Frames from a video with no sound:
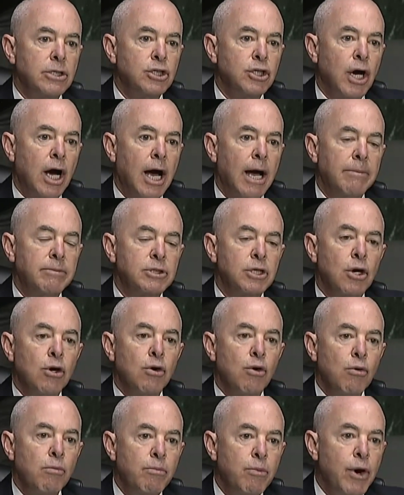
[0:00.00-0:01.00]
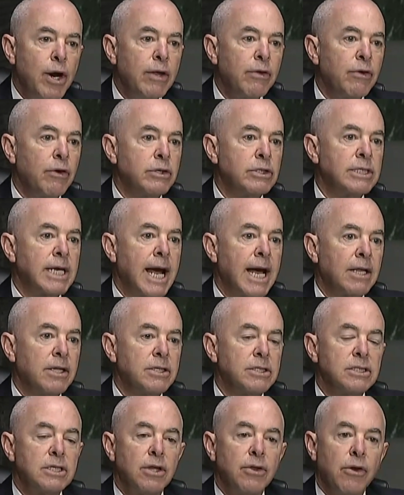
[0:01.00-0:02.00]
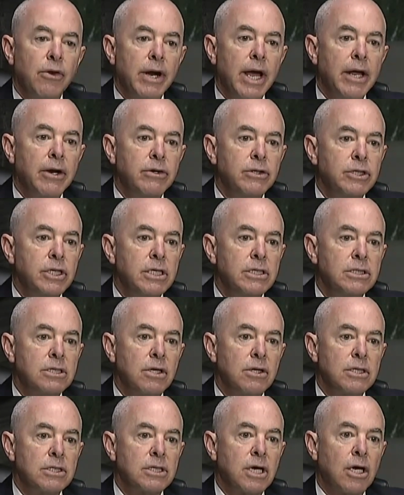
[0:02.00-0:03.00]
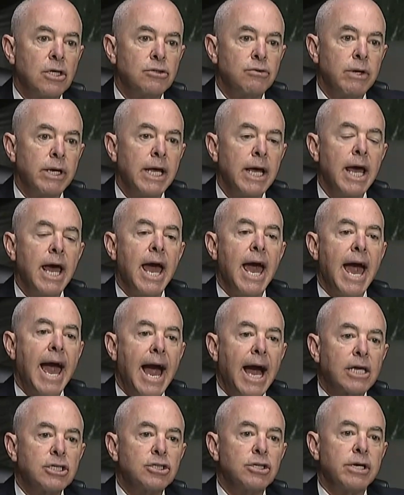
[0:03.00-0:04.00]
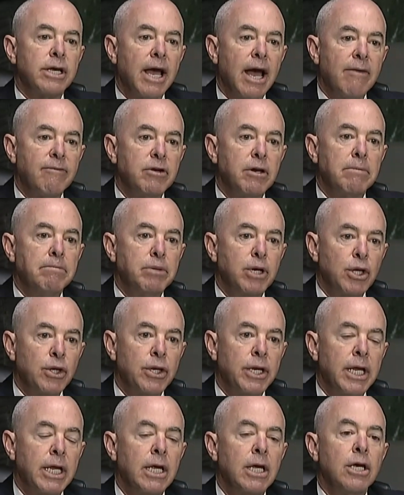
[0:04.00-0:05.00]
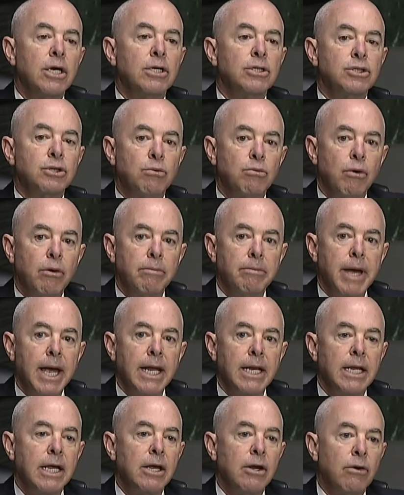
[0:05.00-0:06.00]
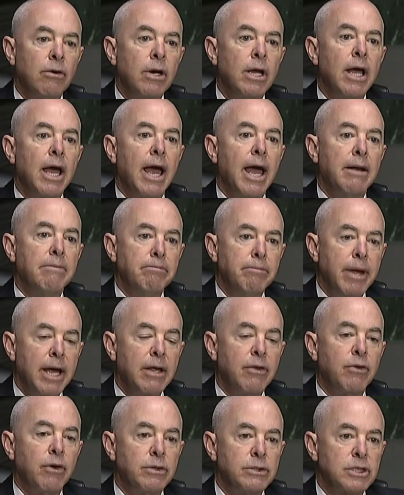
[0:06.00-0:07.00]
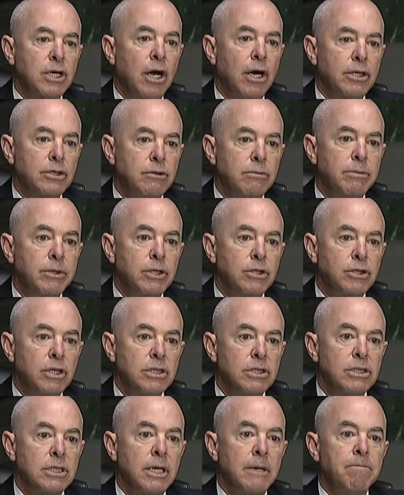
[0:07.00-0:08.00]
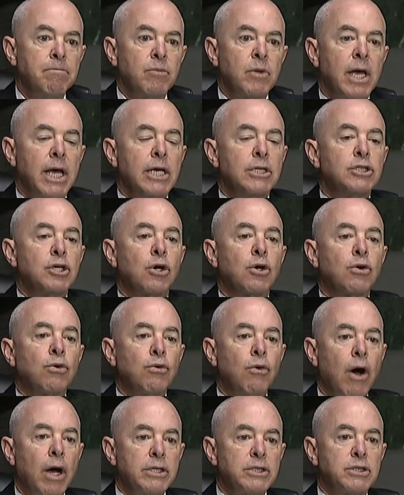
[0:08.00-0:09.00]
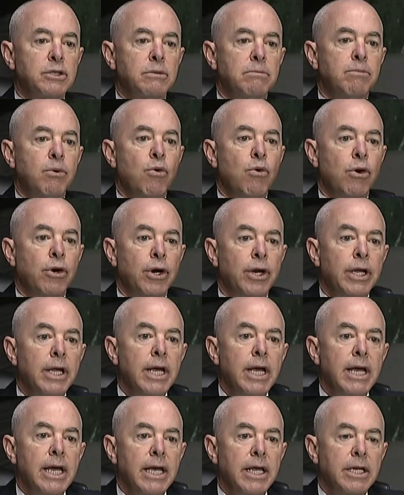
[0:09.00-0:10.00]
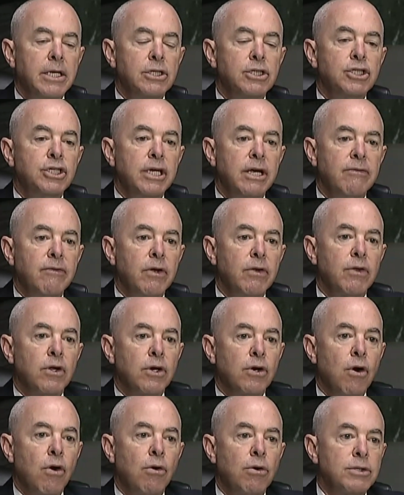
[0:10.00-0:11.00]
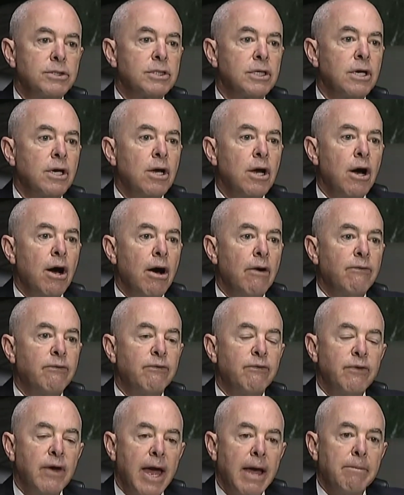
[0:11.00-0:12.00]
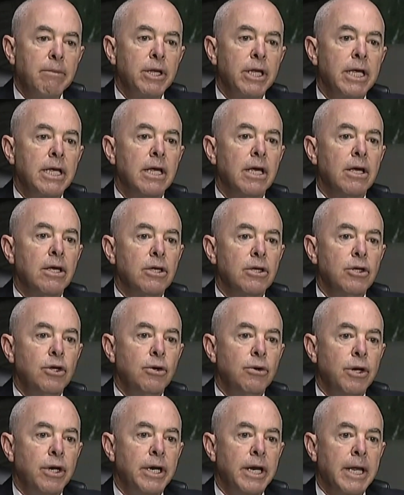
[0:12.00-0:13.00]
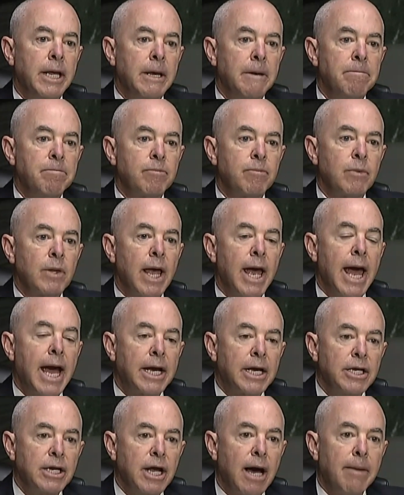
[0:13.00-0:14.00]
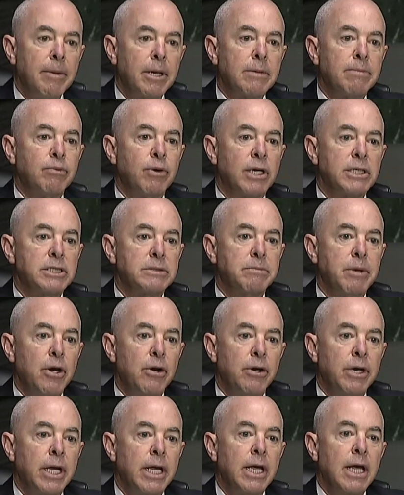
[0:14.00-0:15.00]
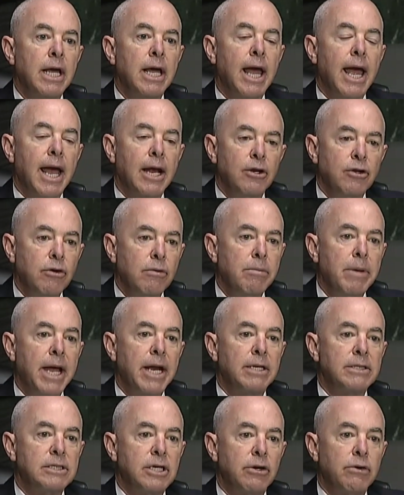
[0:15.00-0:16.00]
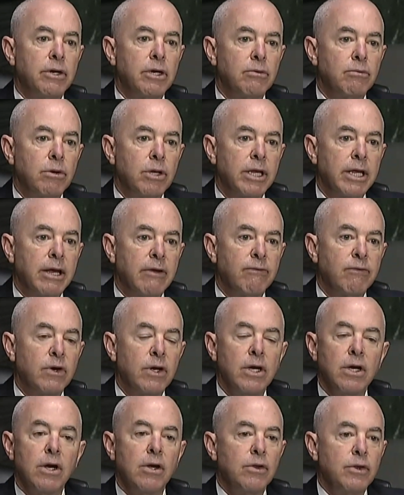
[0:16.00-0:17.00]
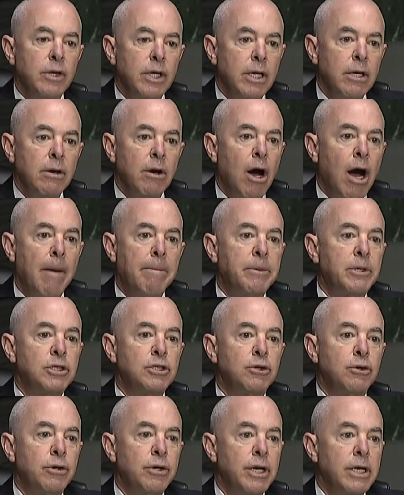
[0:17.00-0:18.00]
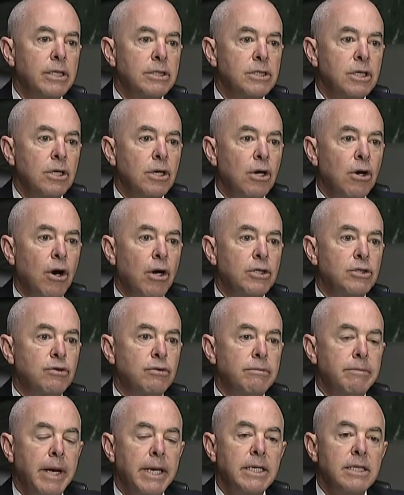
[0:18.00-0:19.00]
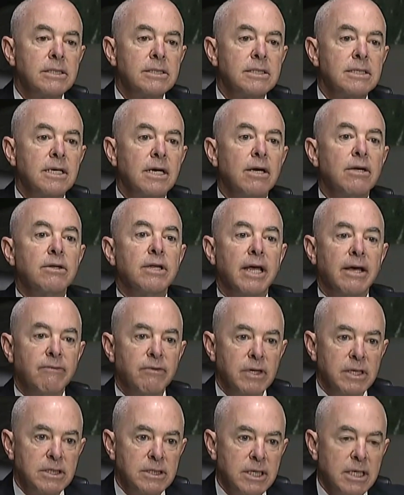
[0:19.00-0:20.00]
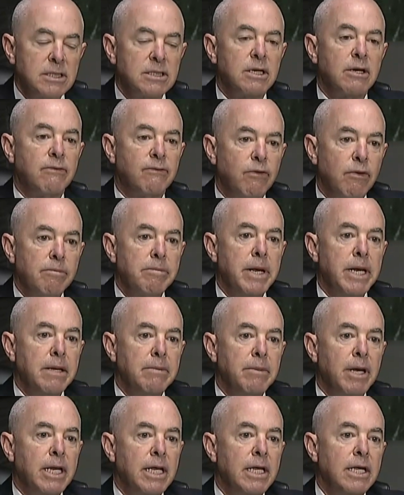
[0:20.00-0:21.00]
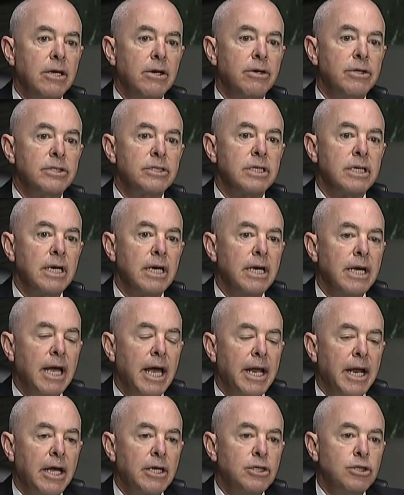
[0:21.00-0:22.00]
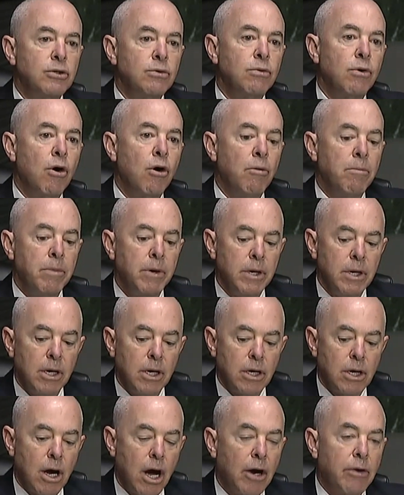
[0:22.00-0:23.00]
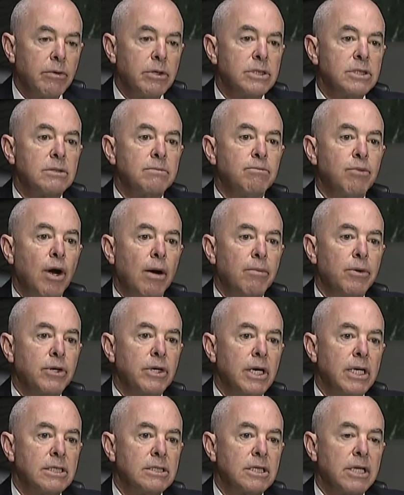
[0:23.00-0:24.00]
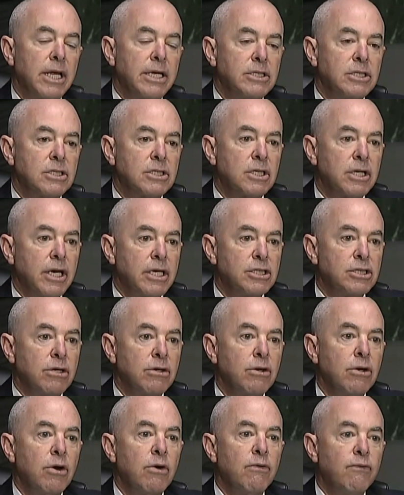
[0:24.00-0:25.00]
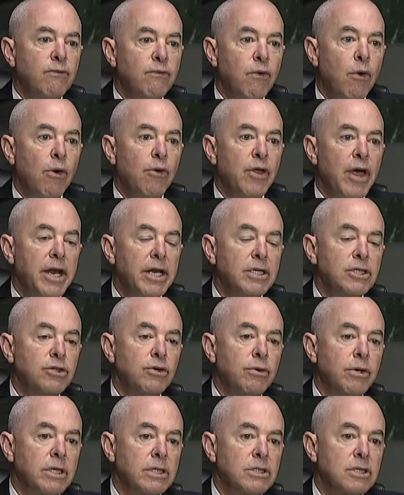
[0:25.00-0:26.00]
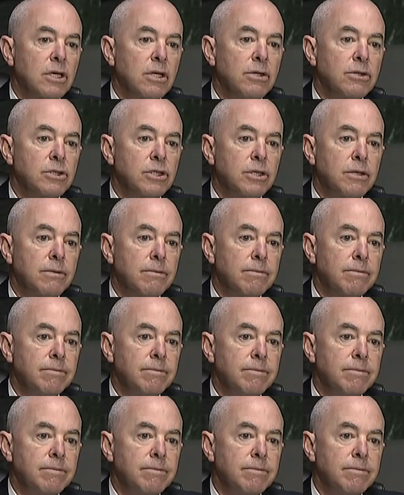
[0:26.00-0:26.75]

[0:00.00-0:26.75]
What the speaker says: jobs, who bring their talents and their energies to this country, actually have an ability to remain here and make those contributions. It's across the board in achieving the goals of family unity, economic prosperity, and humanitarian relief. The opportunities are tremendous. They have existed for many, many years, and I do hope Congress promulgates legislation for that enduring solution.